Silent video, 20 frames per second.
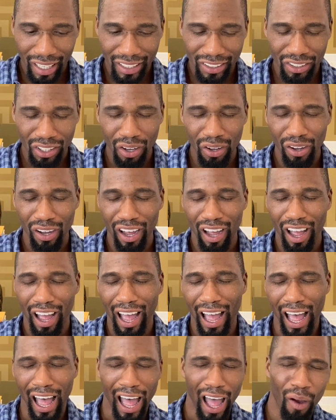So
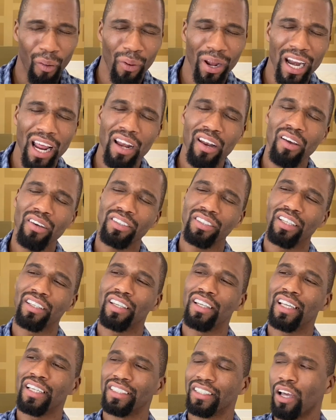when I looked at
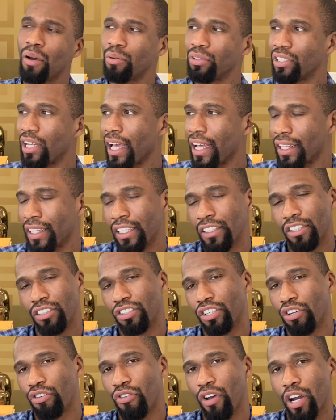the list, I was like, this
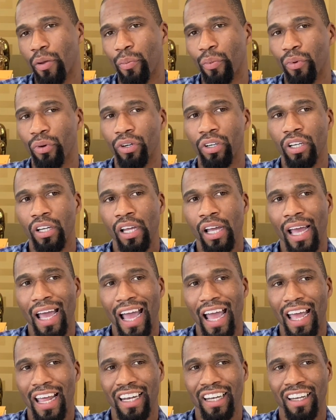is incredible.
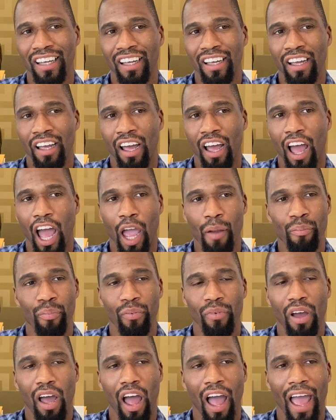And I
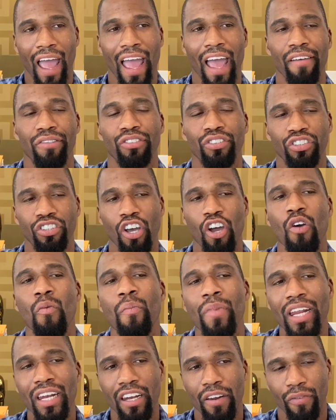have so
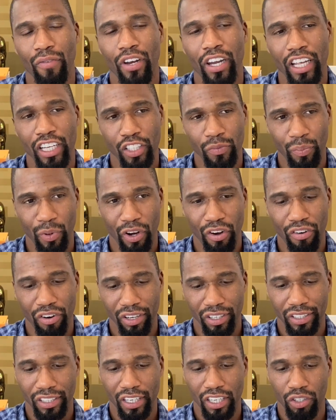many different
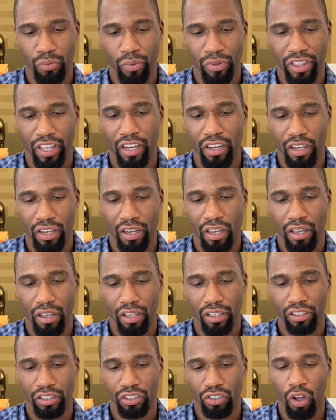experiences within
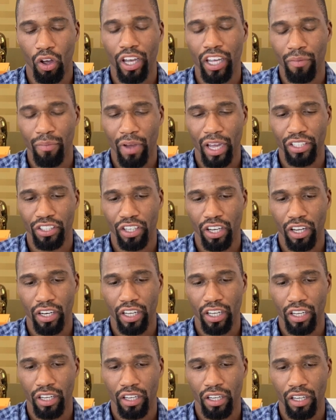starting my
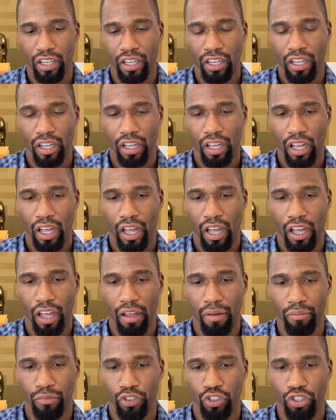journey
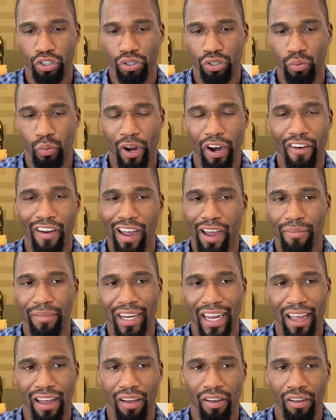to where I am
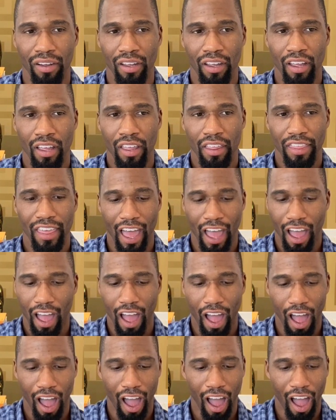now that
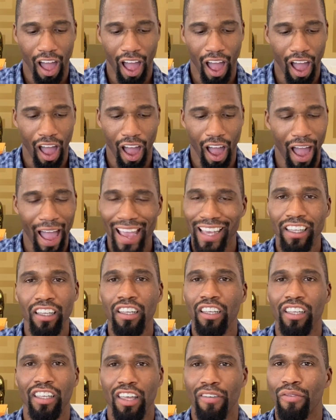I
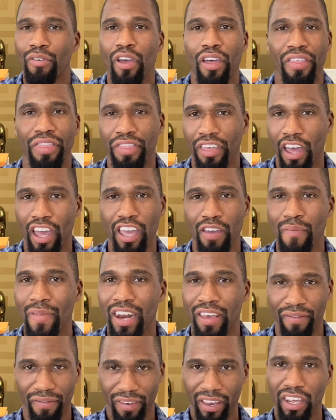can give you a
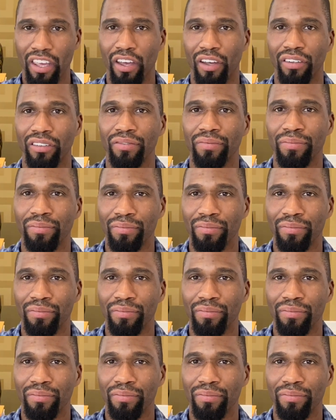30-minute video.